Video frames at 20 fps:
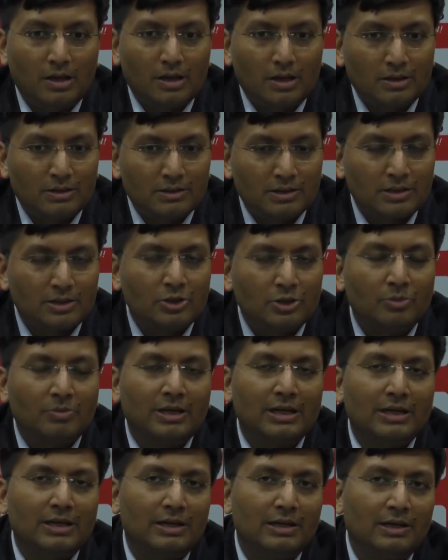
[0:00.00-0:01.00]
Just
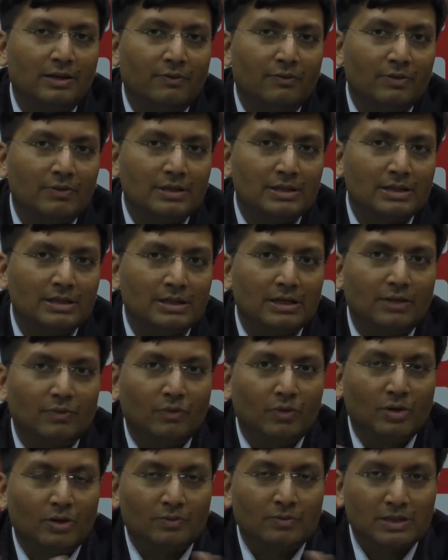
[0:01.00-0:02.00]
numerically, if we see, if
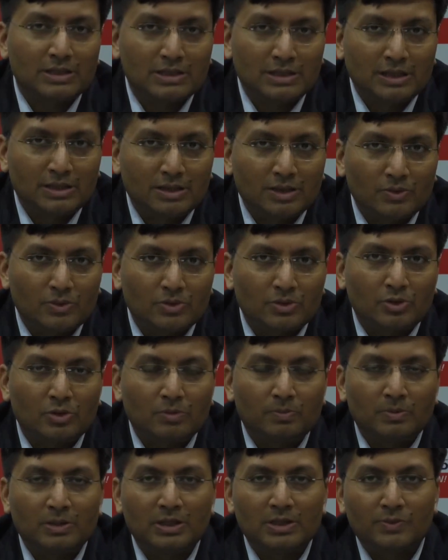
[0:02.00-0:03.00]
you invest 10,000
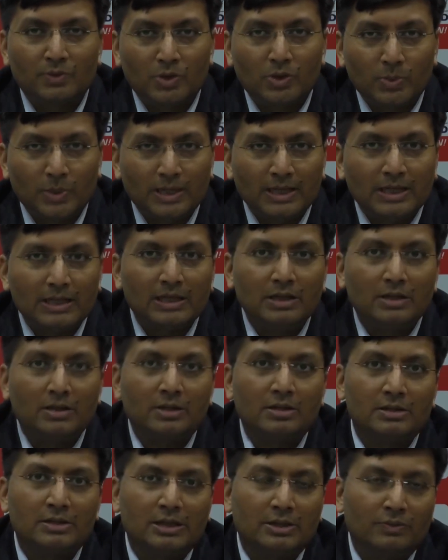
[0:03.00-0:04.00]
rupees for 20
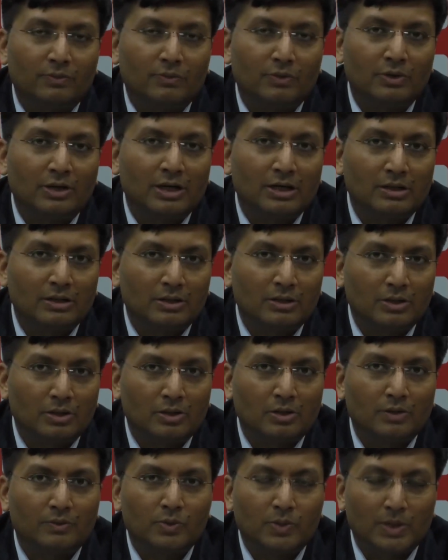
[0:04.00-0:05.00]
years and if you get a return
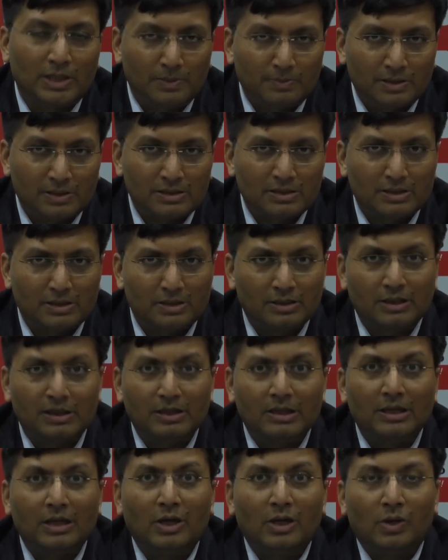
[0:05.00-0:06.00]
of 12%
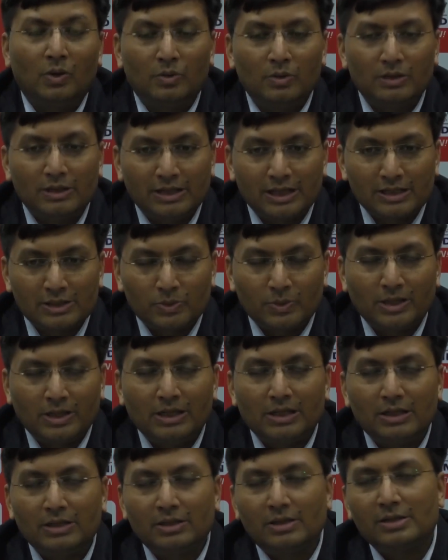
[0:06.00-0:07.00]
over the next
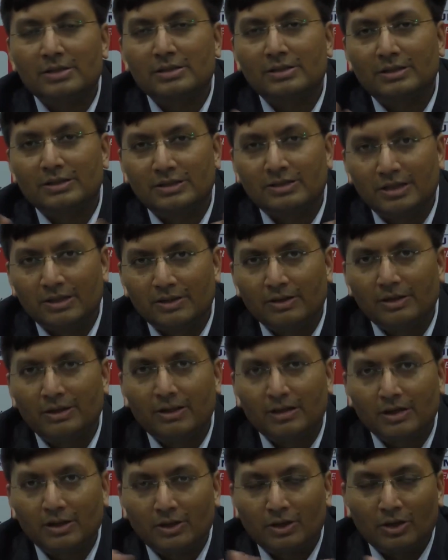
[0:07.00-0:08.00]
20 years, then
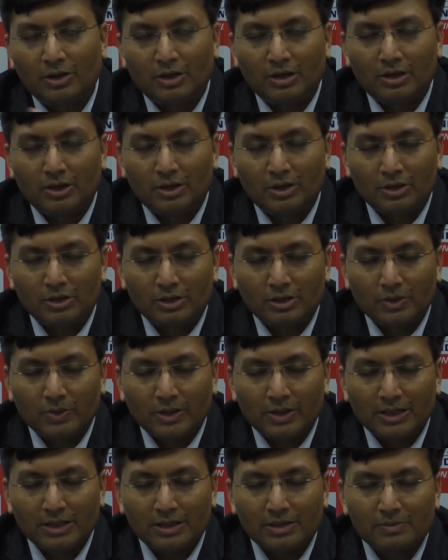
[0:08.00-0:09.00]
generally on a
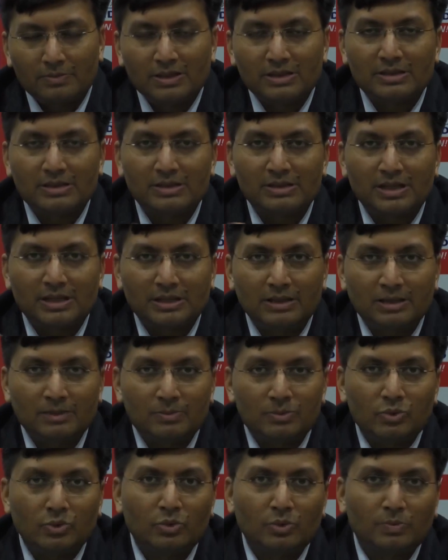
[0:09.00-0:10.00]
20-year basis, that comes
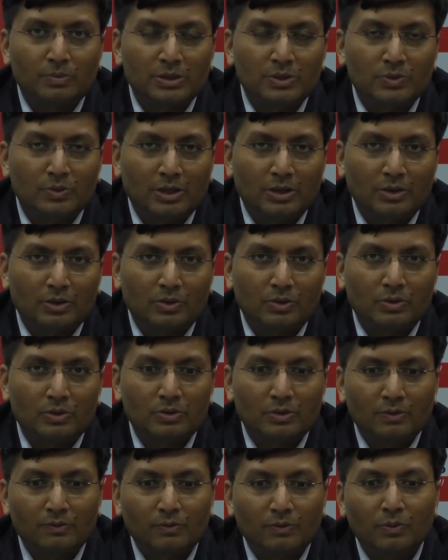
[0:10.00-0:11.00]
to rupees 1 crore.
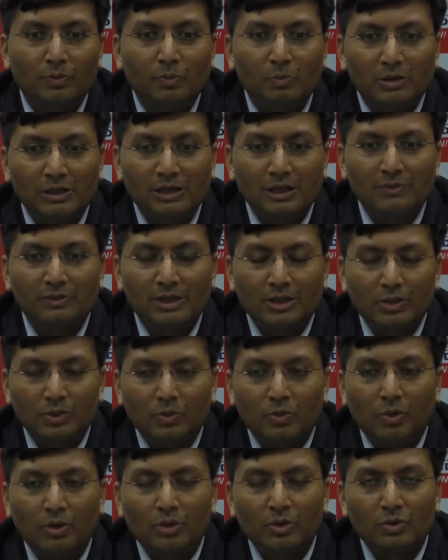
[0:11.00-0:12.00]
So if you believe that you
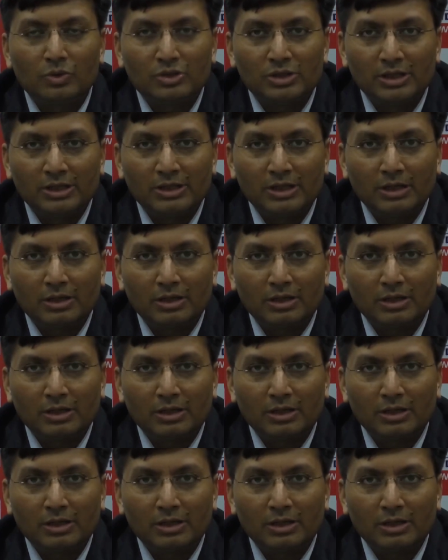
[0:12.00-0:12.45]
want to generate a